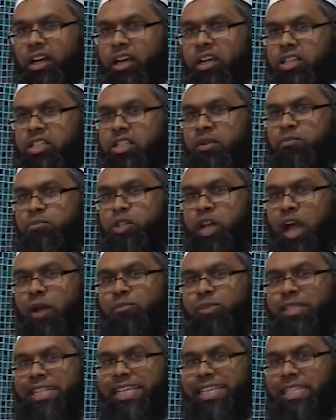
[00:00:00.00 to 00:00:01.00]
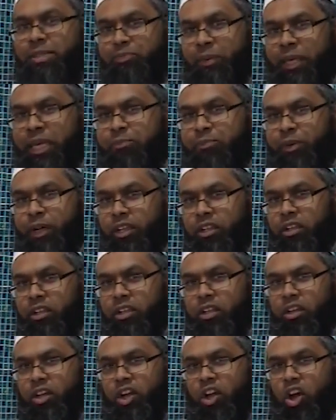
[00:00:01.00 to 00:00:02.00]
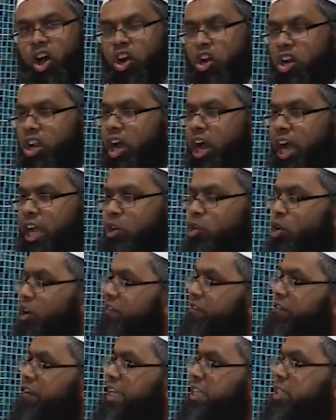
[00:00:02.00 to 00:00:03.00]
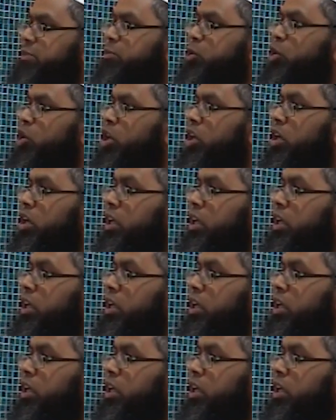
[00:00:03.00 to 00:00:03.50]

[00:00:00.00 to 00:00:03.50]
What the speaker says: sometimes these people online or on Facebook,